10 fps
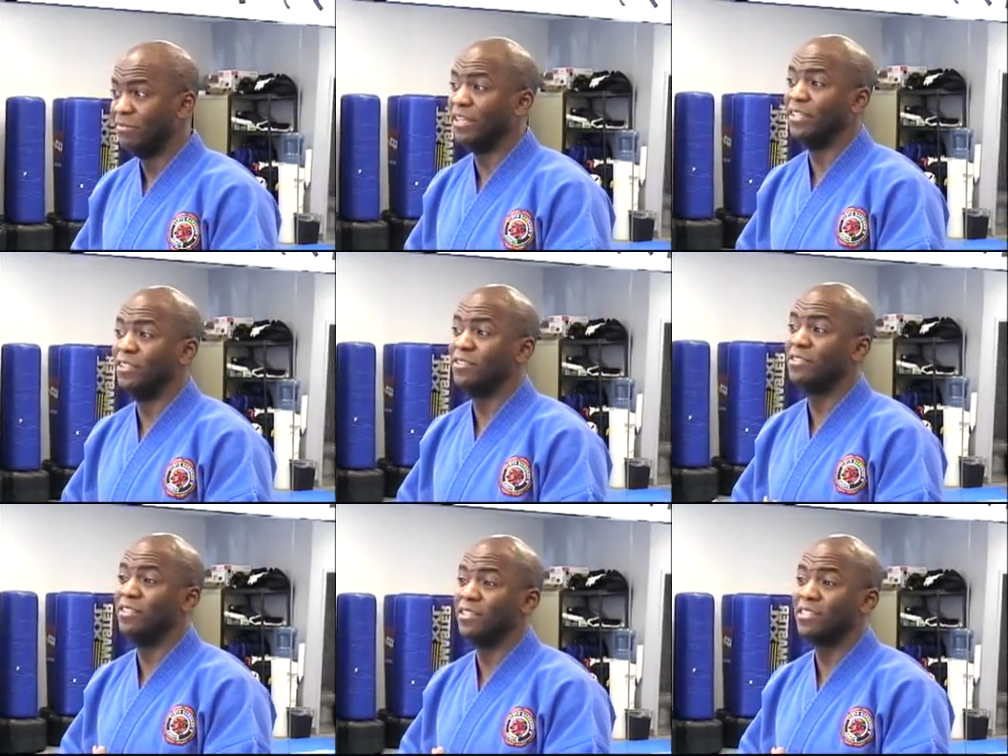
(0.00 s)
than
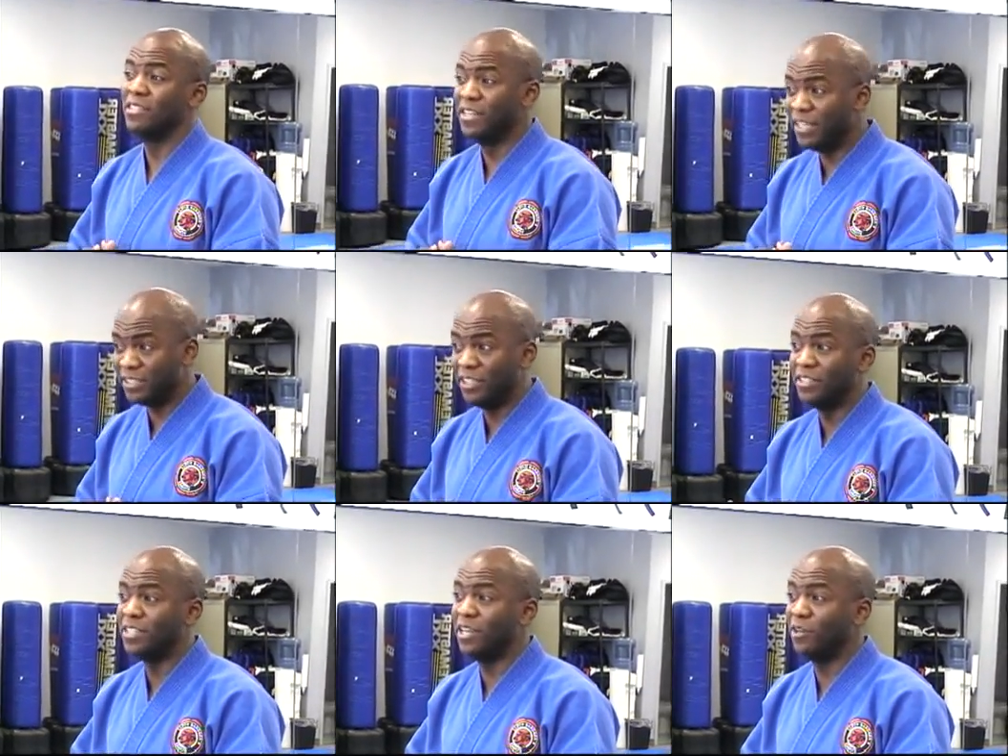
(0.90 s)
the snitch
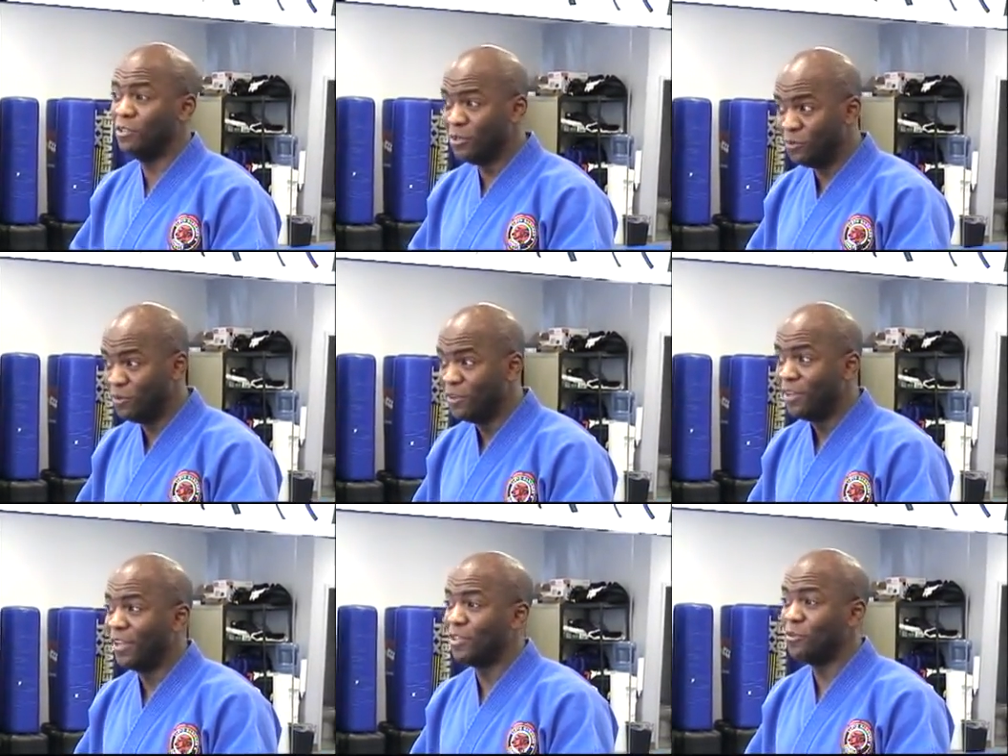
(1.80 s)
and tell you,
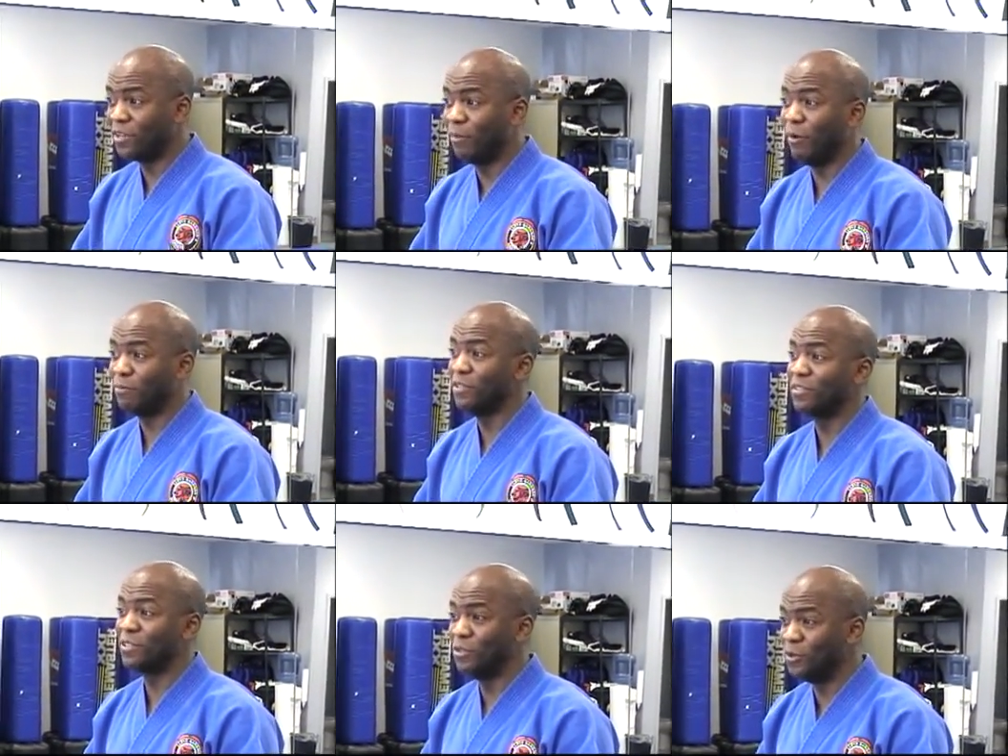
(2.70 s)
and you come up to the
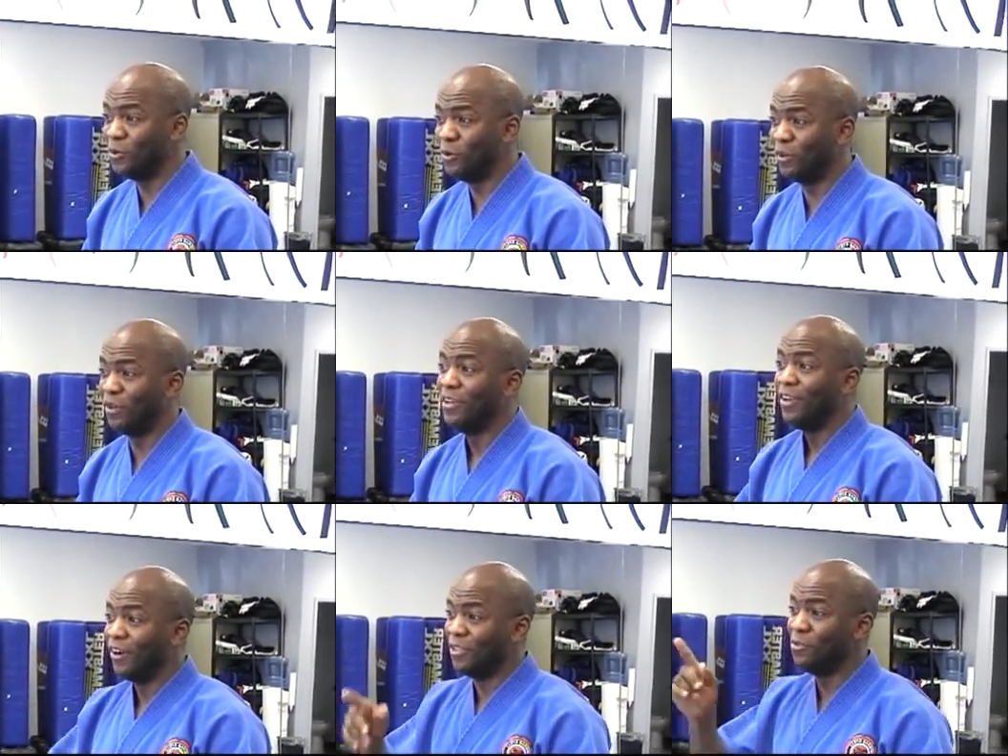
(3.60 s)
school,
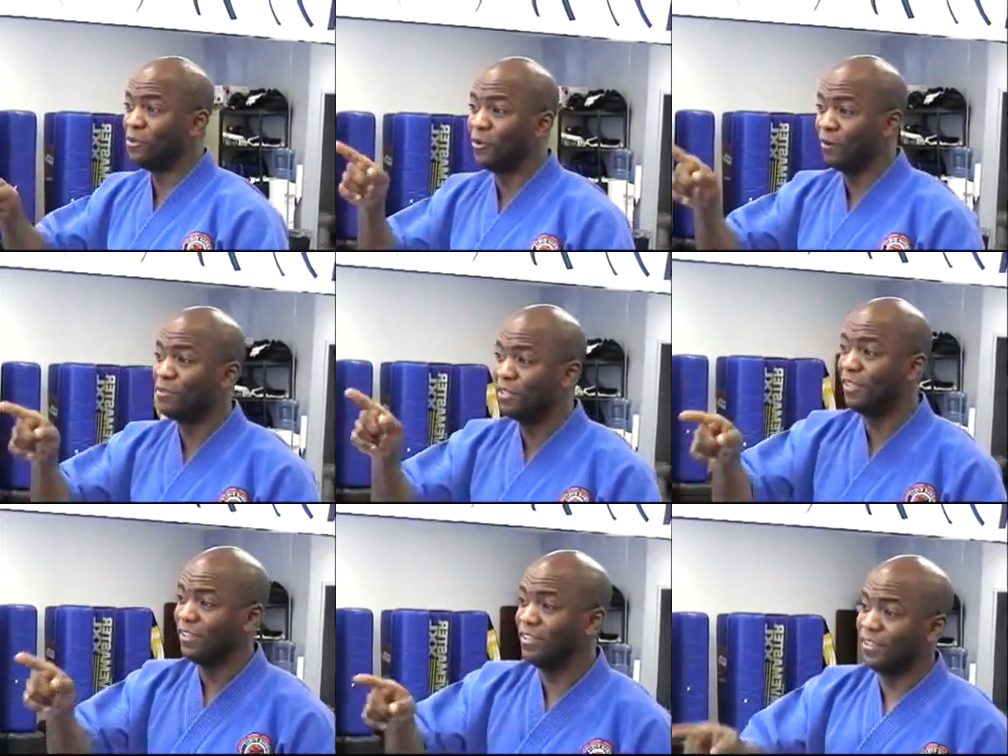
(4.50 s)
or you go up to
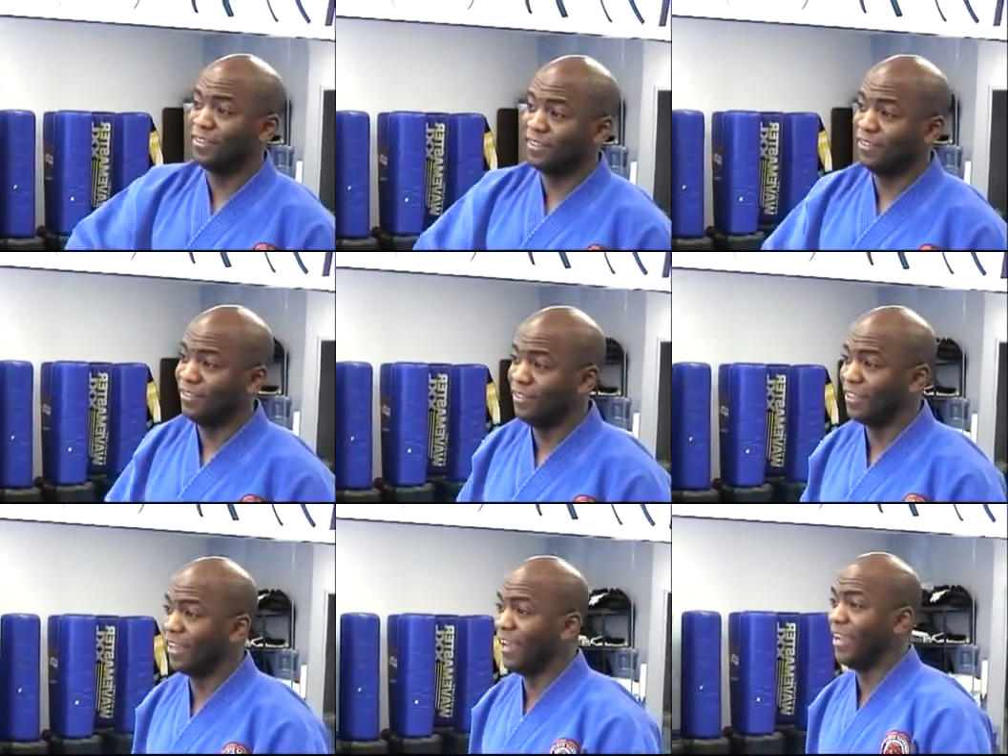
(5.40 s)

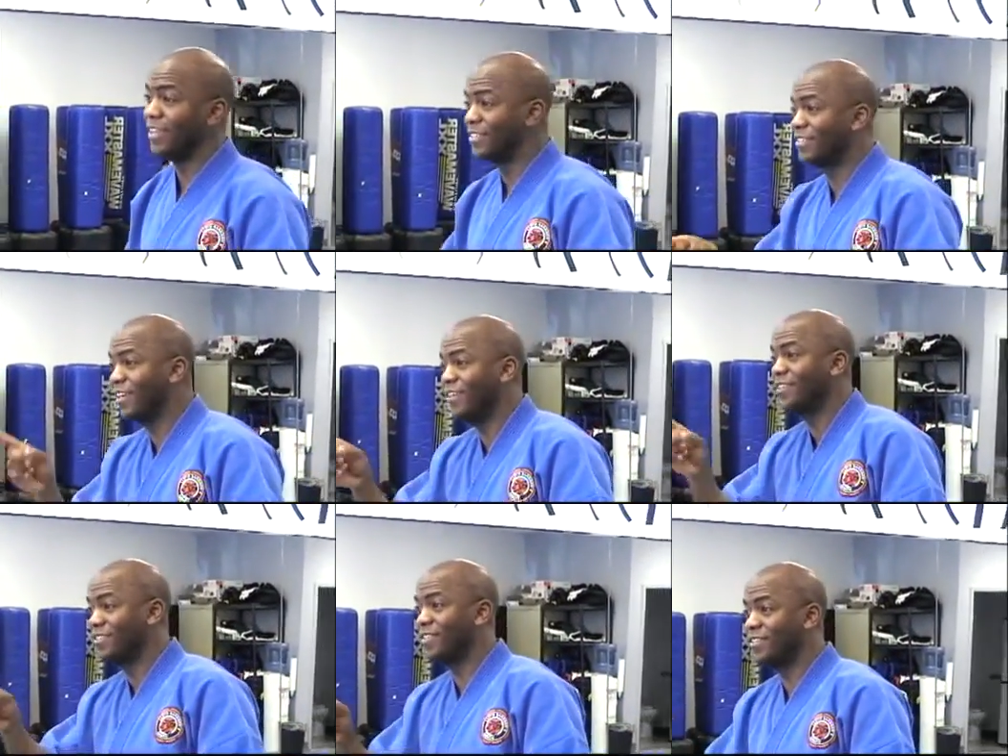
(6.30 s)
the gang and say
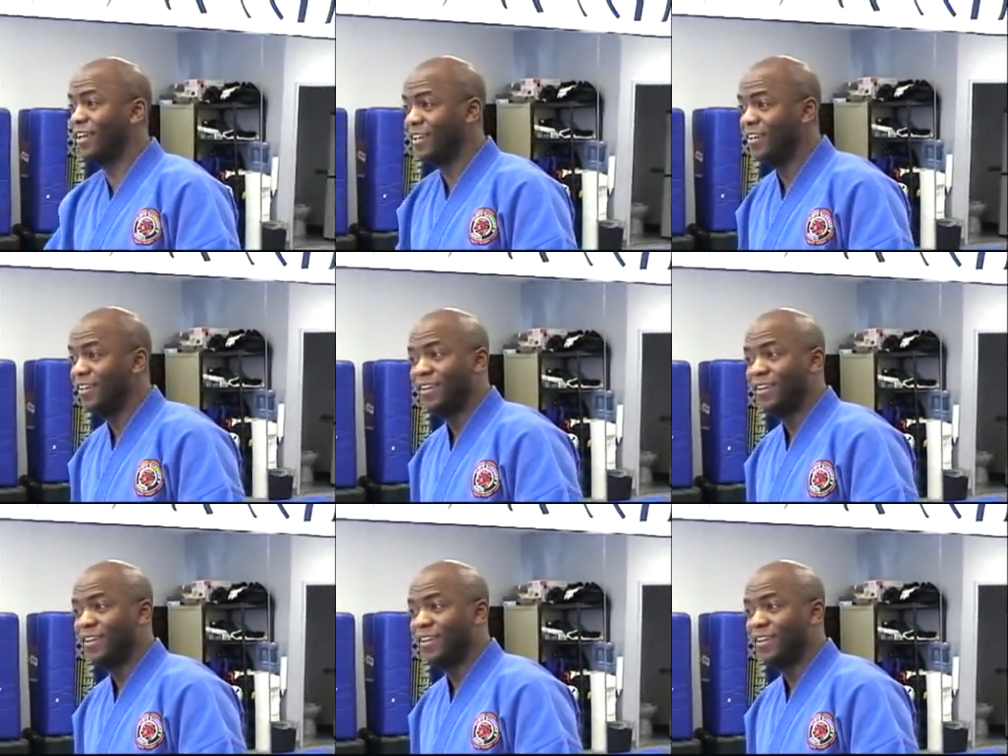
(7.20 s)
this, and that.